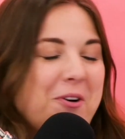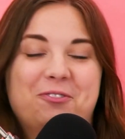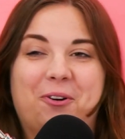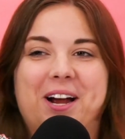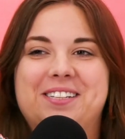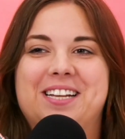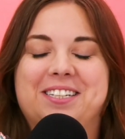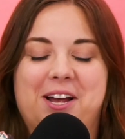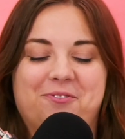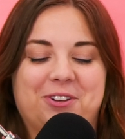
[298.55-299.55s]
before I
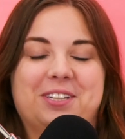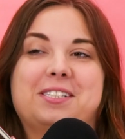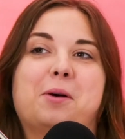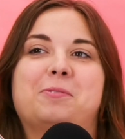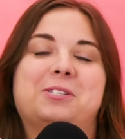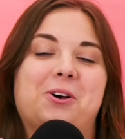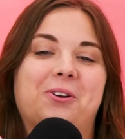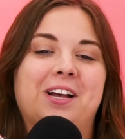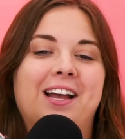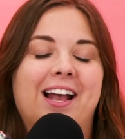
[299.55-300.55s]
sat down for this episode,